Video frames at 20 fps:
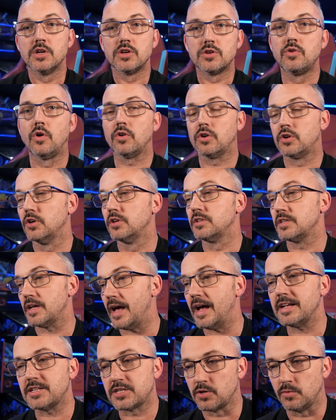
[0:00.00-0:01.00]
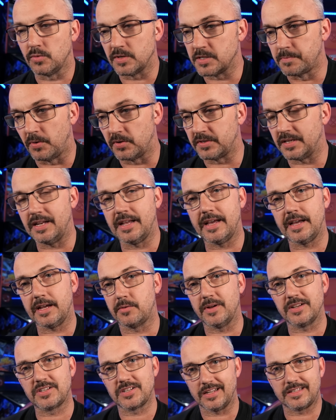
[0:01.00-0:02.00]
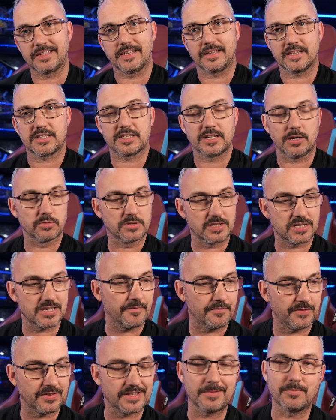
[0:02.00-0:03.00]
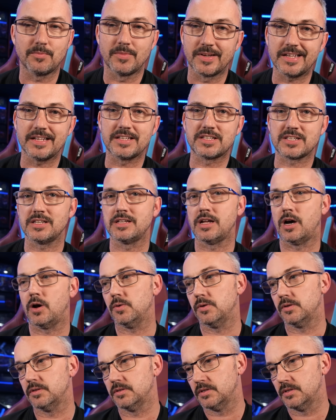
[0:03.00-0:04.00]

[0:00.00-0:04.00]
Not good at all, his body language. And I think it tells us everything we need to know.